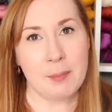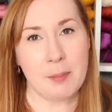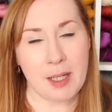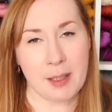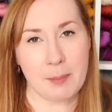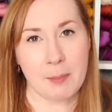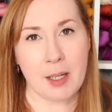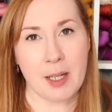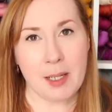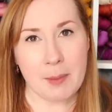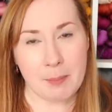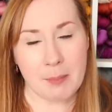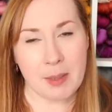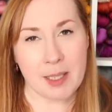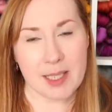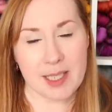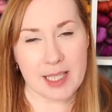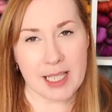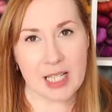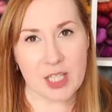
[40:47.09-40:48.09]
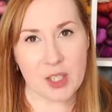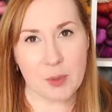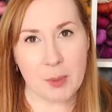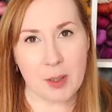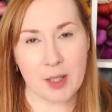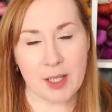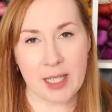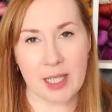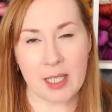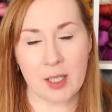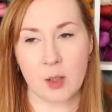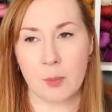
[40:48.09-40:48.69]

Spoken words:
my stash buying,